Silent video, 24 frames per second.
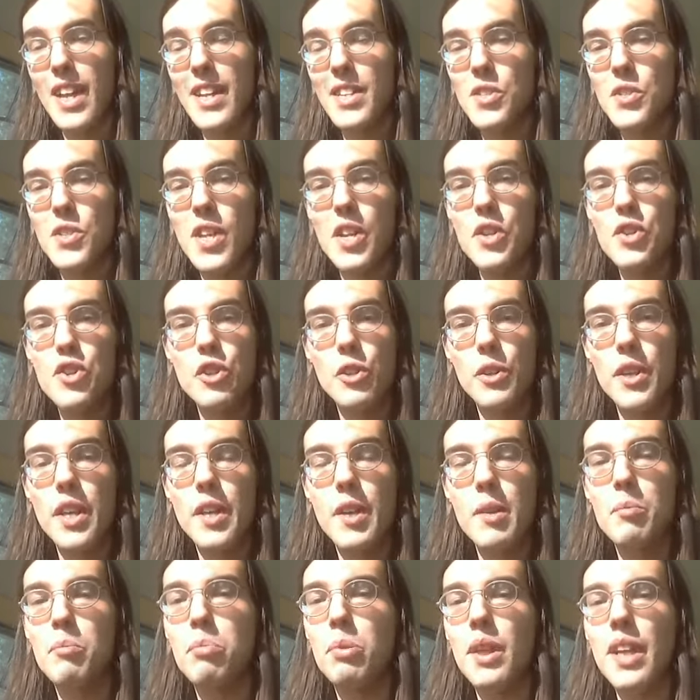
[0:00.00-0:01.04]

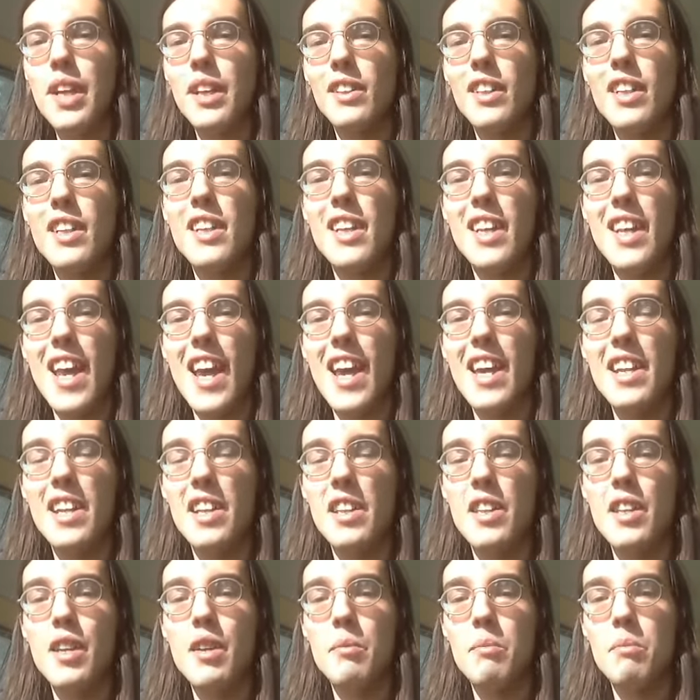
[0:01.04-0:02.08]
Essentially completely
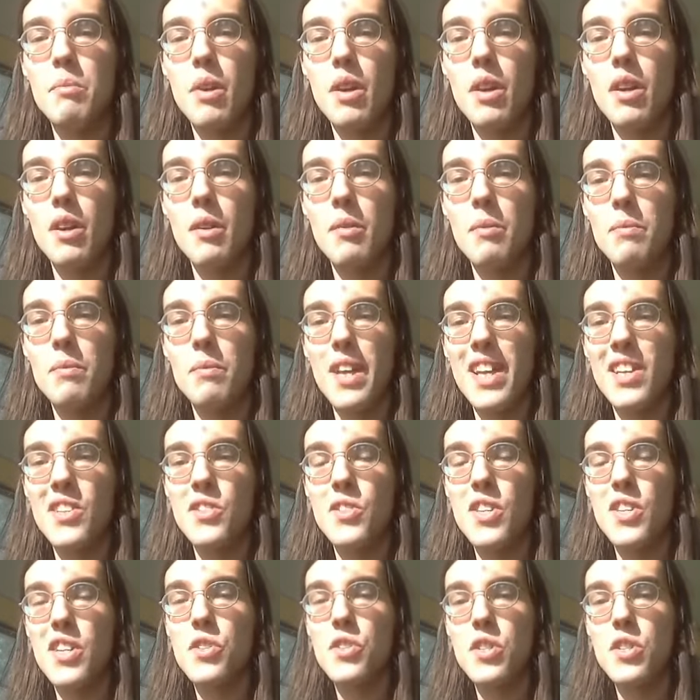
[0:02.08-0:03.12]
negating the
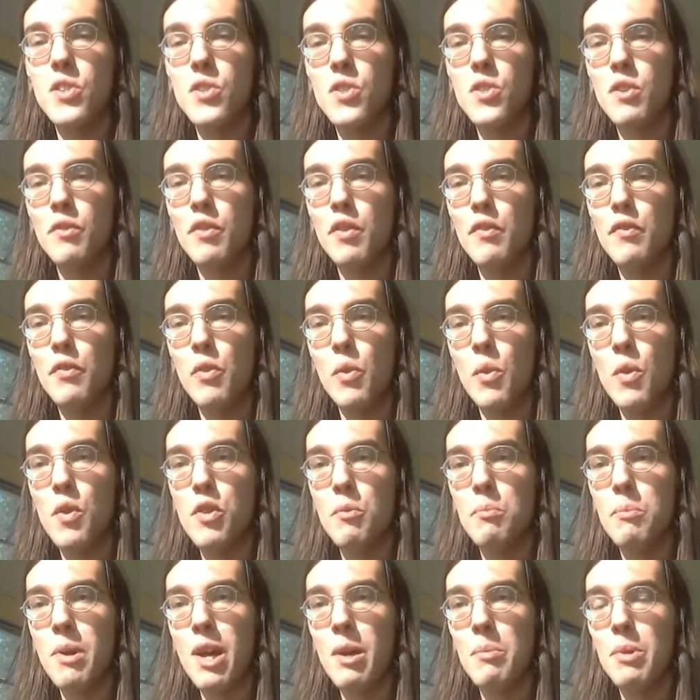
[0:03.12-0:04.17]
existence of the
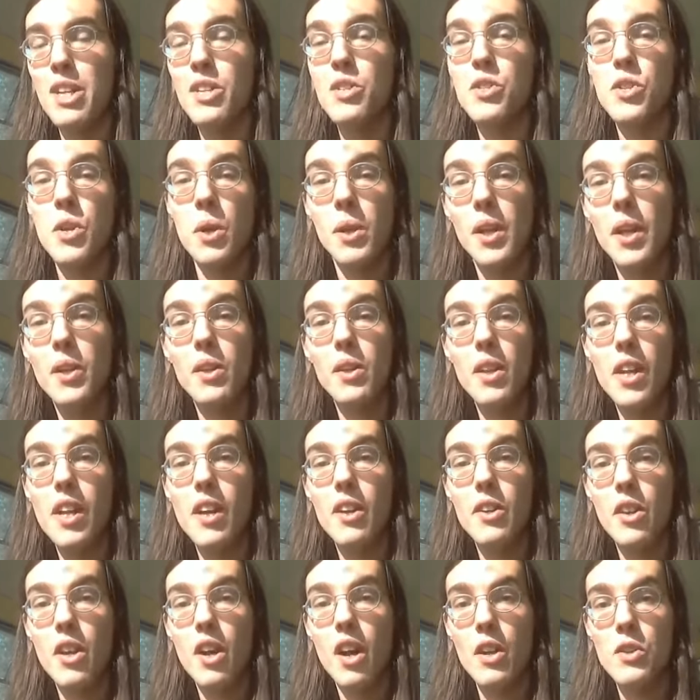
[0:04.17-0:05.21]
Fourth Amendment. It's clearly
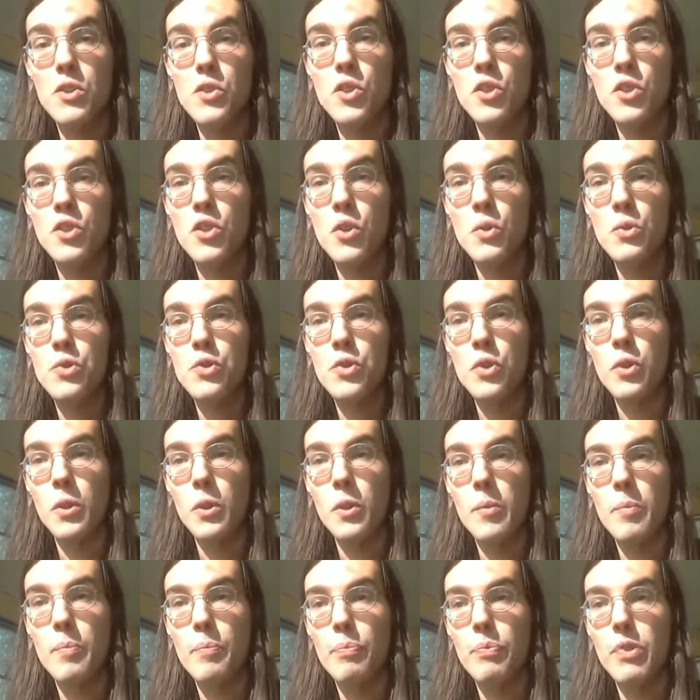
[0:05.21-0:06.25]

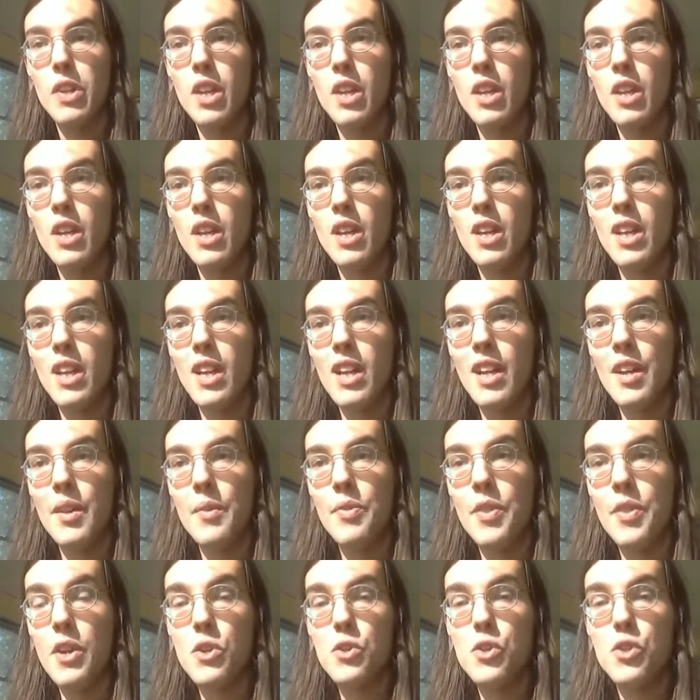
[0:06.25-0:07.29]
unconstitutional.
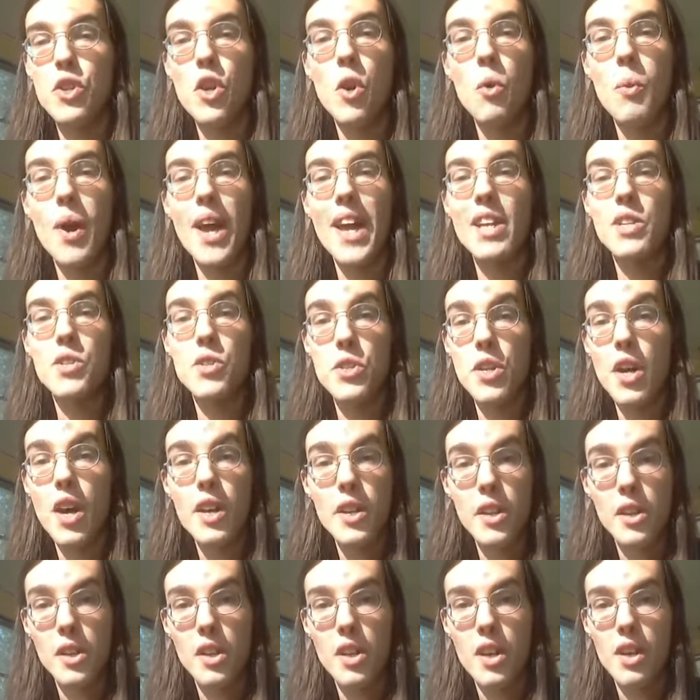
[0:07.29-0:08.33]
There's no way it's
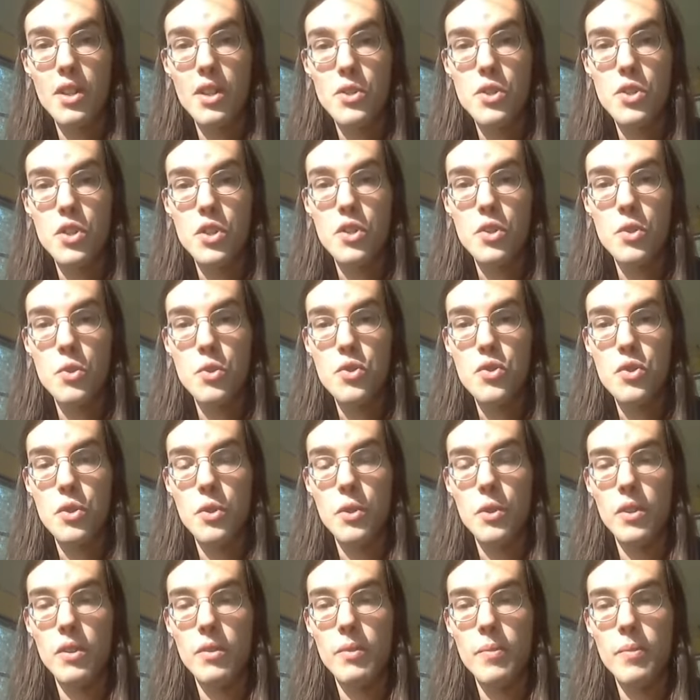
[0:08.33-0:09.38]
not
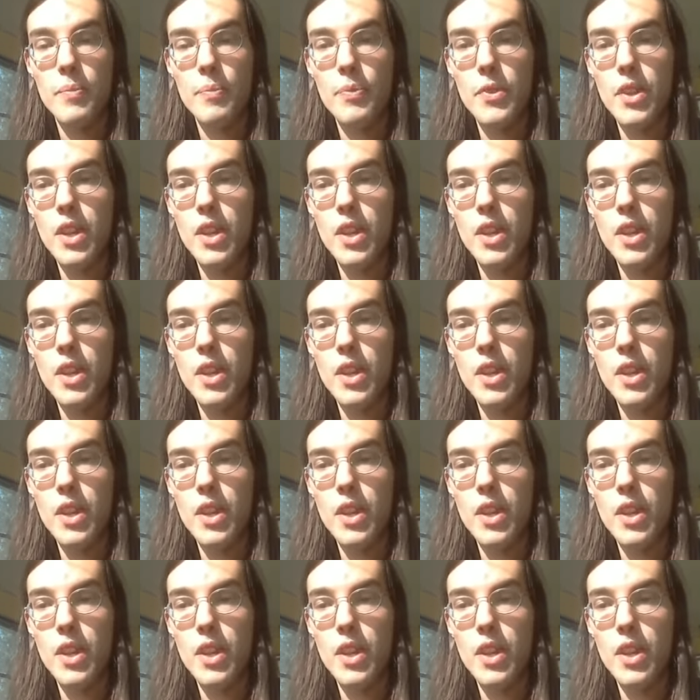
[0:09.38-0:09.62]
unconstitutional.